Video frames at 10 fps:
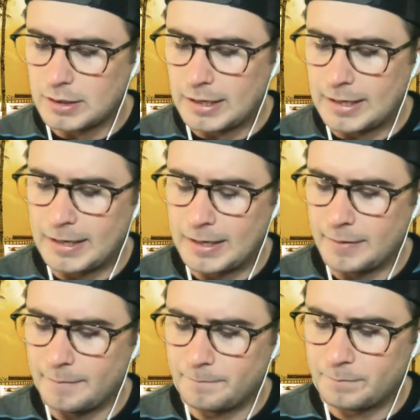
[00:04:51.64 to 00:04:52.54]

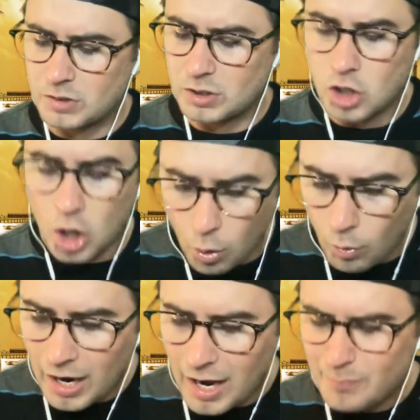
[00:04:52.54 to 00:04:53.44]
um,
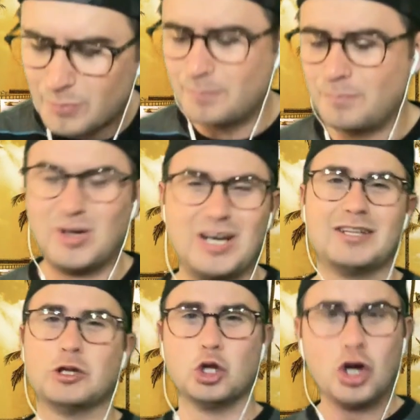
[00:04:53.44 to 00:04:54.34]
co-op,
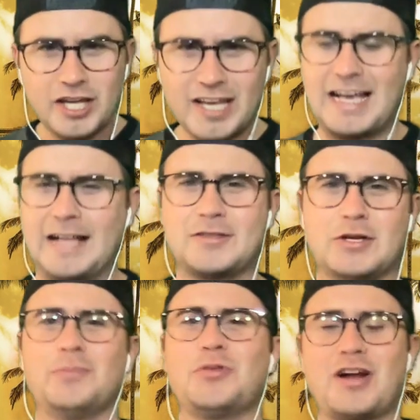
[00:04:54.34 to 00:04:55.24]
but looking at
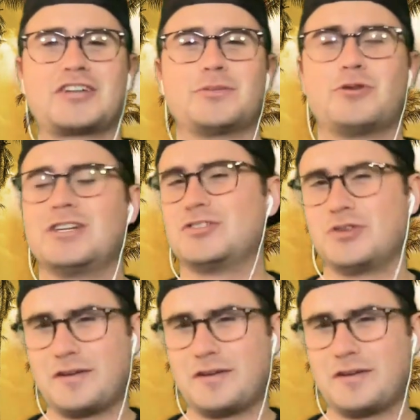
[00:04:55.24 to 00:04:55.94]
them, they're actually pretty decent.